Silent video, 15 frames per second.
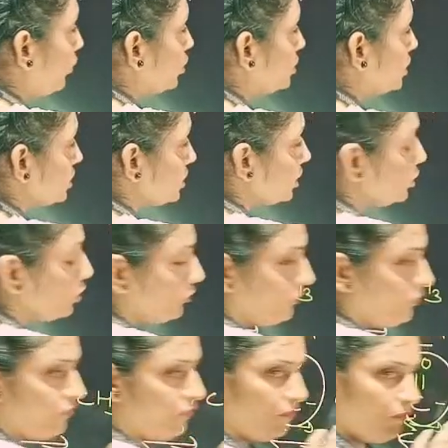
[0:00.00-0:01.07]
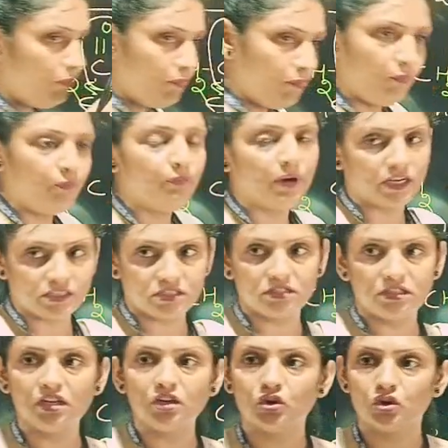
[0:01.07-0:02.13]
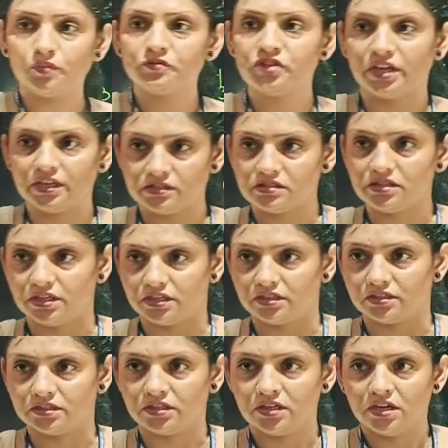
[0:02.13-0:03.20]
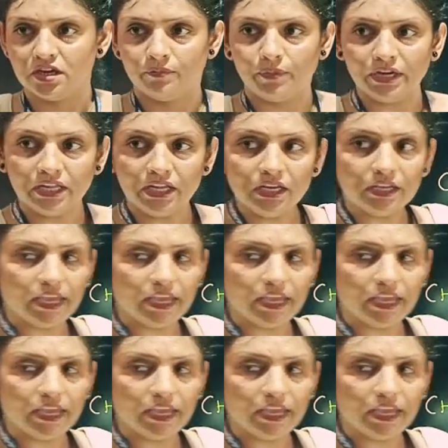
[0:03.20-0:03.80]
position of functional group change there. But in